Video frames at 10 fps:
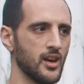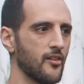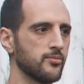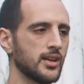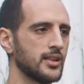
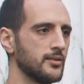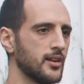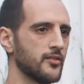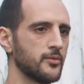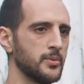I've played
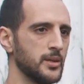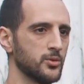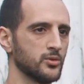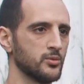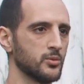Nerf with
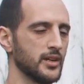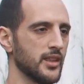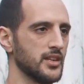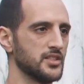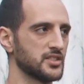people where
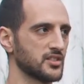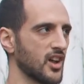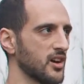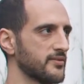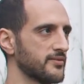they just
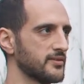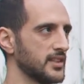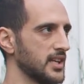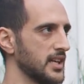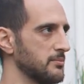kind of
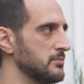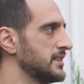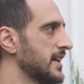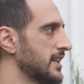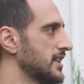
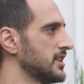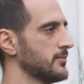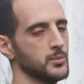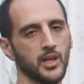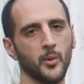admit that
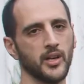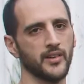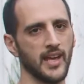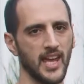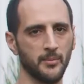they weren't
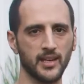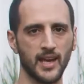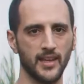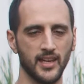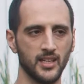even aiming
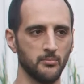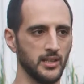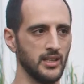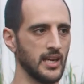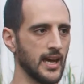and they hit
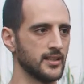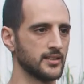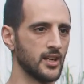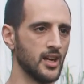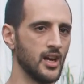me,
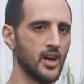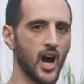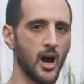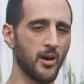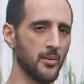and
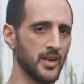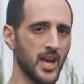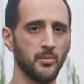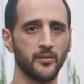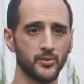I might be
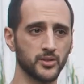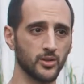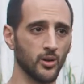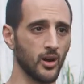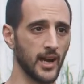aiming for
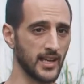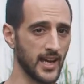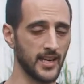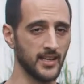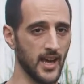so long and
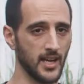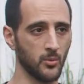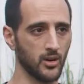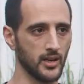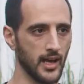can't hit
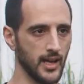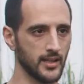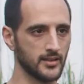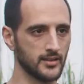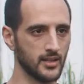anyone,
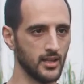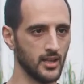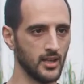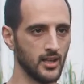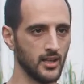and
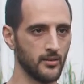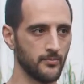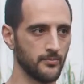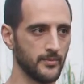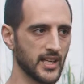
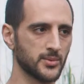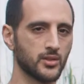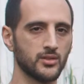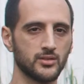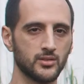that's
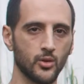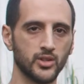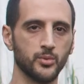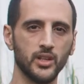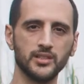because
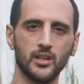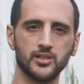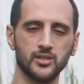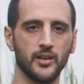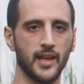those bullets are
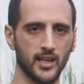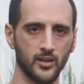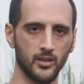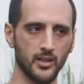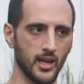so
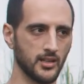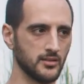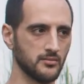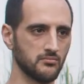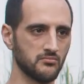inaccurate,
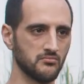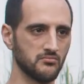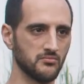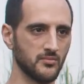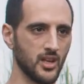and
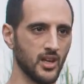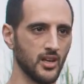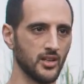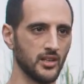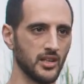
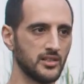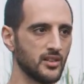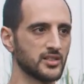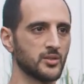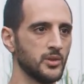it
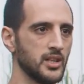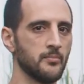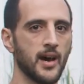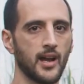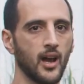doesn't really
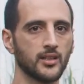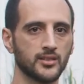matter how